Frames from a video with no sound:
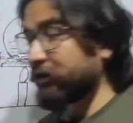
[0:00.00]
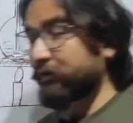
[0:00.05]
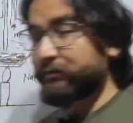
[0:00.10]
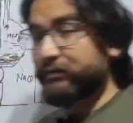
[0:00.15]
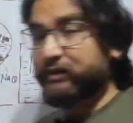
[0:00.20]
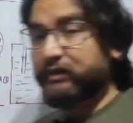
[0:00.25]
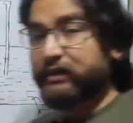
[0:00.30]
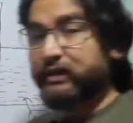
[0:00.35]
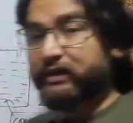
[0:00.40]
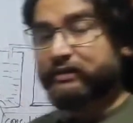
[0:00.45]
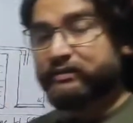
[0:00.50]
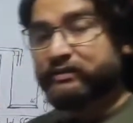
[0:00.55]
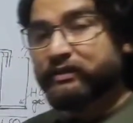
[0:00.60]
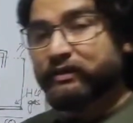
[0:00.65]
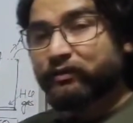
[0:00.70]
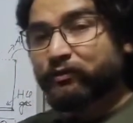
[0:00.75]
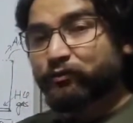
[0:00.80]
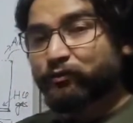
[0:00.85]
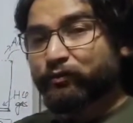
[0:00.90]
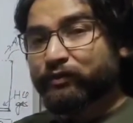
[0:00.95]
of the gas.
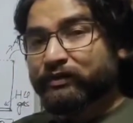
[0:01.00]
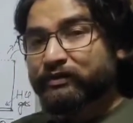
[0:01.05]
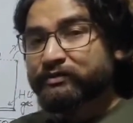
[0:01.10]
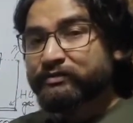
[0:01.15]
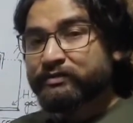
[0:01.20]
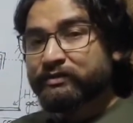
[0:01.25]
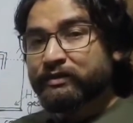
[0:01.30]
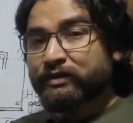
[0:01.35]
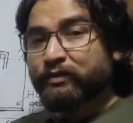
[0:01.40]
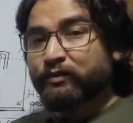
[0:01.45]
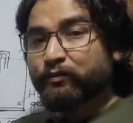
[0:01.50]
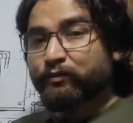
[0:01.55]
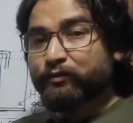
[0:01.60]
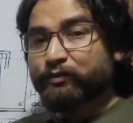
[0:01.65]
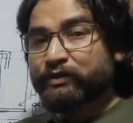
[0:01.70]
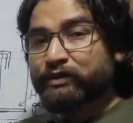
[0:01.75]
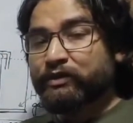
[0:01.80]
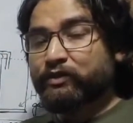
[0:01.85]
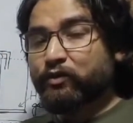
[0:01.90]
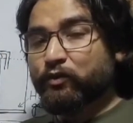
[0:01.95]
Once
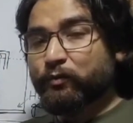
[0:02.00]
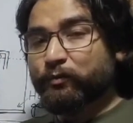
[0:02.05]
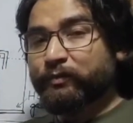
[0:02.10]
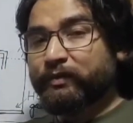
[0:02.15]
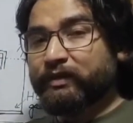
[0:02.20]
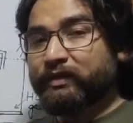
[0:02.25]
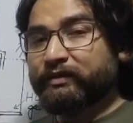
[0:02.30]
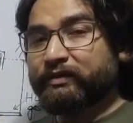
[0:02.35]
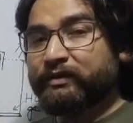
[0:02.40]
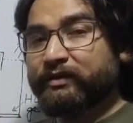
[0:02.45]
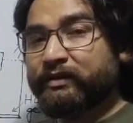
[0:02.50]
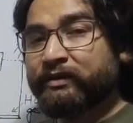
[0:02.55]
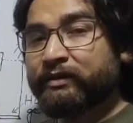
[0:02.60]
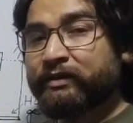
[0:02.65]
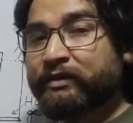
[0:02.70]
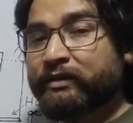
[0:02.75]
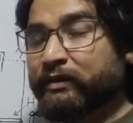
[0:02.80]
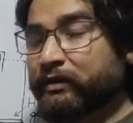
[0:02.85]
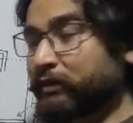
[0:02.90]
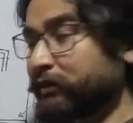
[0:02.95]
we obtain the
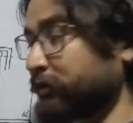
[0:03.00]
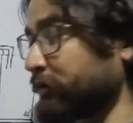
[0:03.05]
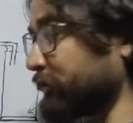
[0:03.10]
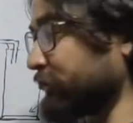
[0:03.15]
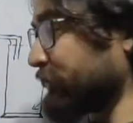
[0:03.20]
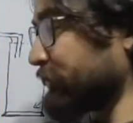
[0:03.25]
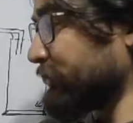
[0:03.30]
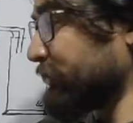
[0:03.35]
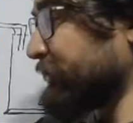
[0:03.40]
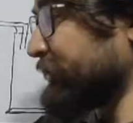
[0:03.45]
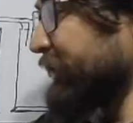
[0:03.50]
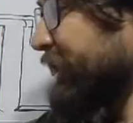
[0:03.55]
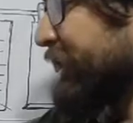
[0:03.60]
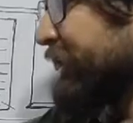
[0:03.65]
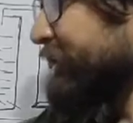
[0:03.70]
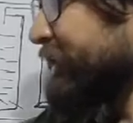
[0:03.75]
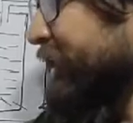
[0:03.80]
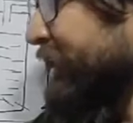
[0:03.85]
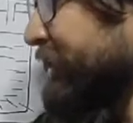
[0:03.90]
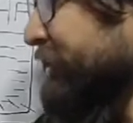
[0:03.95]

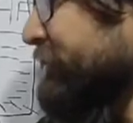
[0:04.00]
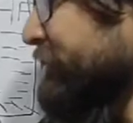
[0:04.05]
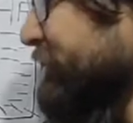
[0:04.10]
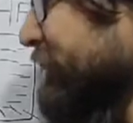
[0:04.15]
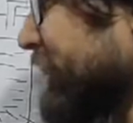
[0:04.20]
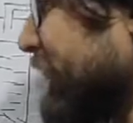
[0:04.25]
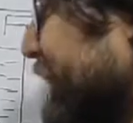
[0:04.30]
dry gas